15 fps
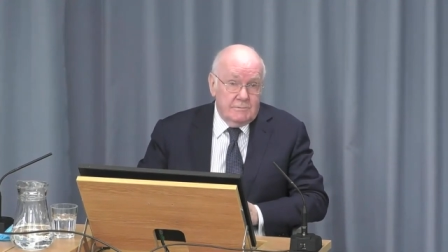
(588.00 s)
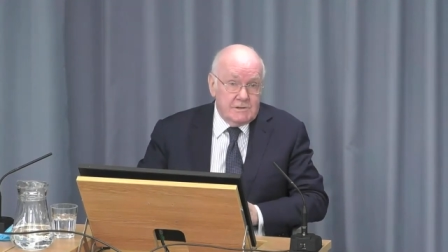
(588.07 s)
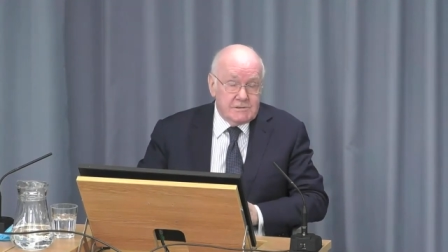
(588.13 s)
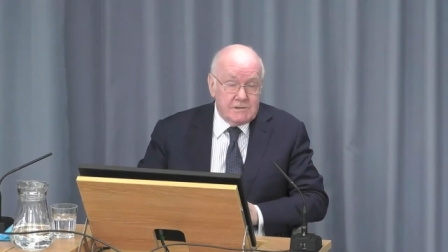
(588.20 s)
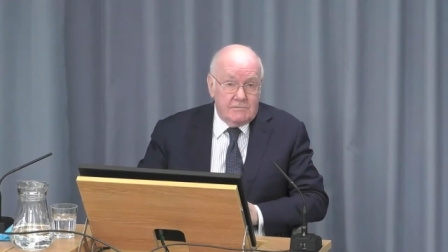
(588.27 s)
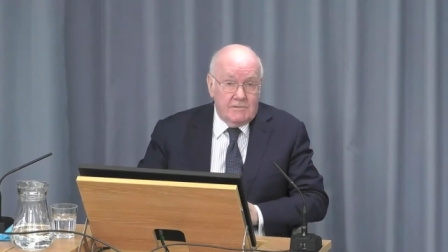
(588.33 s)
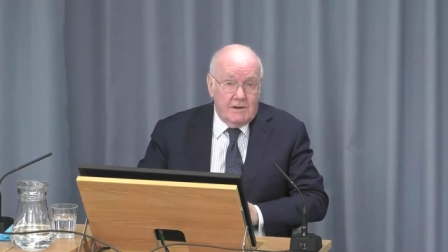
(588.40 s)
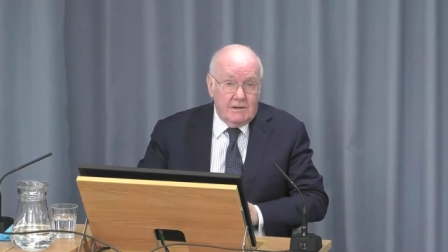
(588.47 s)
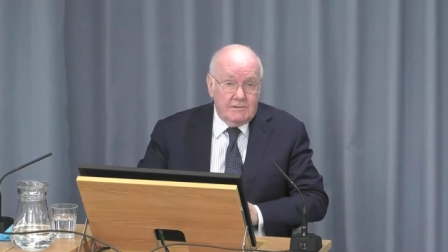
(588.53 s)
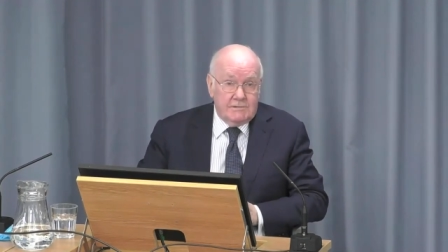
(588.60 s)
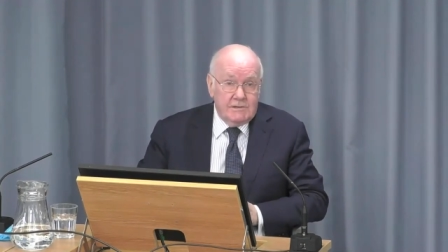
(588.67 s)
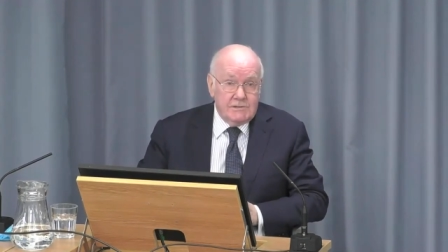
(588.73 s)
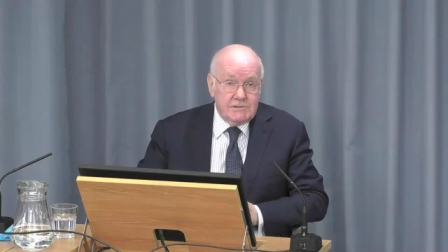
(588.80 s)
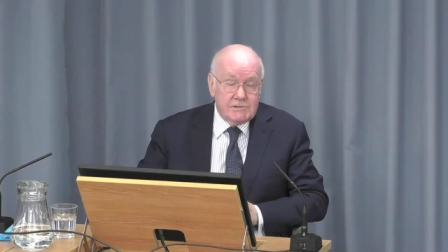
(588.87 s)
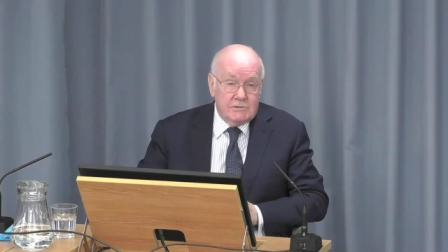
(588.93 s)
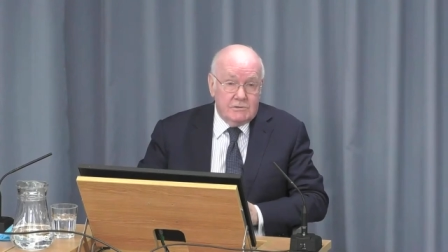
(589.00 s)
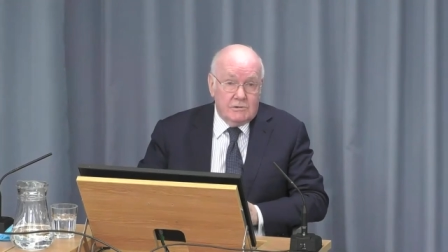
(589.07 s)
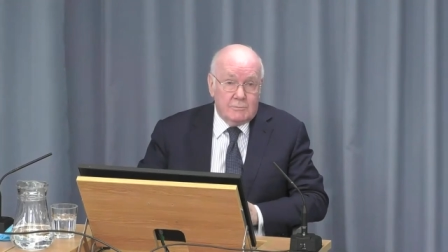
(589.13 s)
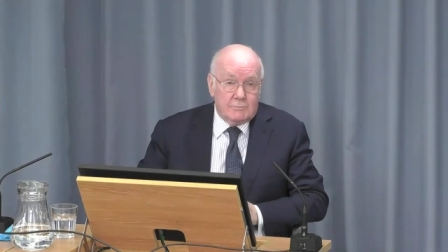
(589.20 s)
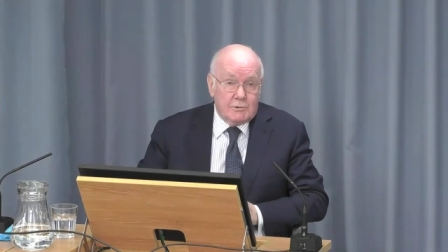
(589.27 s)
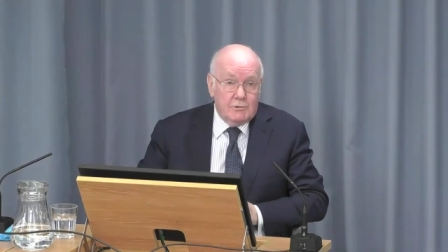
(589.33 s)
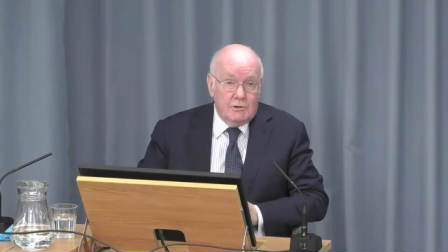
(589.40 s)
disadvantage
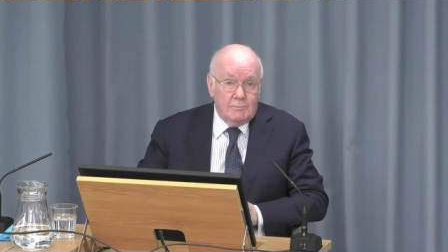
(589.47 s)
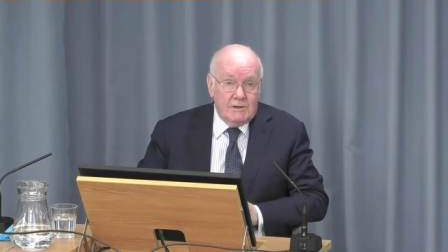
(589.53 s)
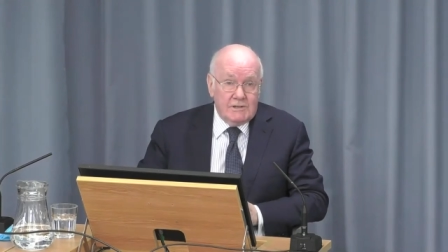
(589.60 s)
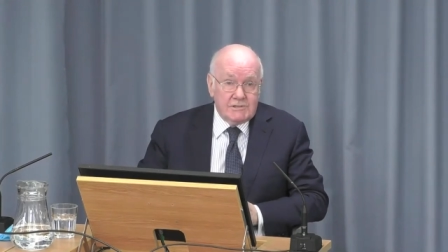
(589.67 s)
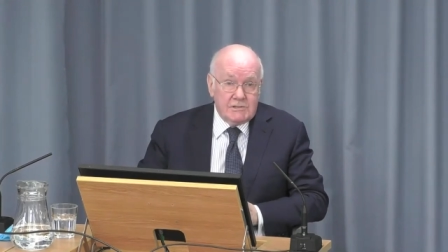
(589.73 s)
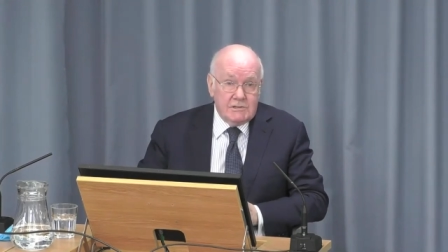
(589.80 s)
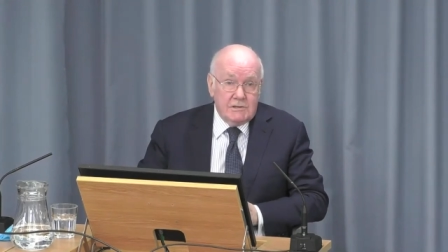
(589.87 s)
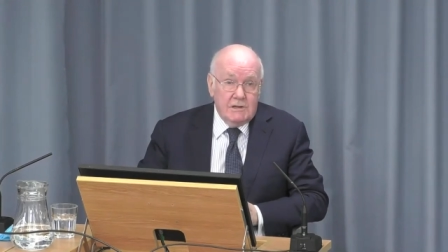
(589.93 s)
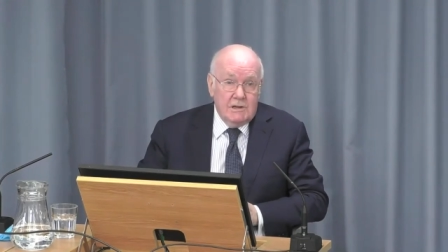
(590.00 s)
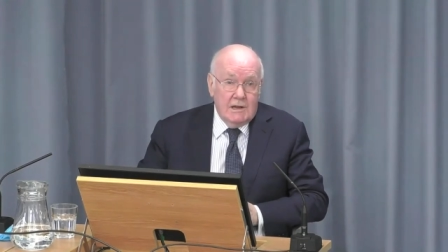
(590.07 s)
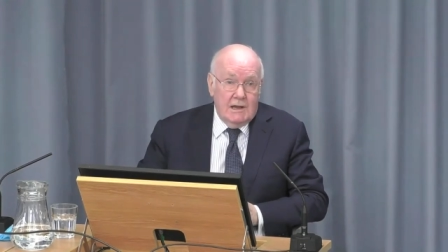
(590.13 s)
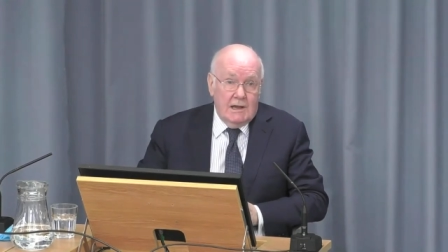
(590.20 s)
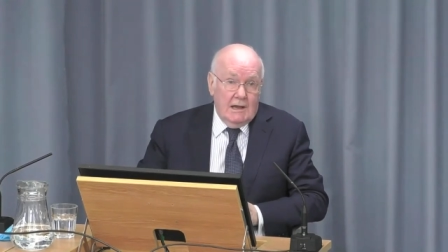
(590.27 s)
or prohibition.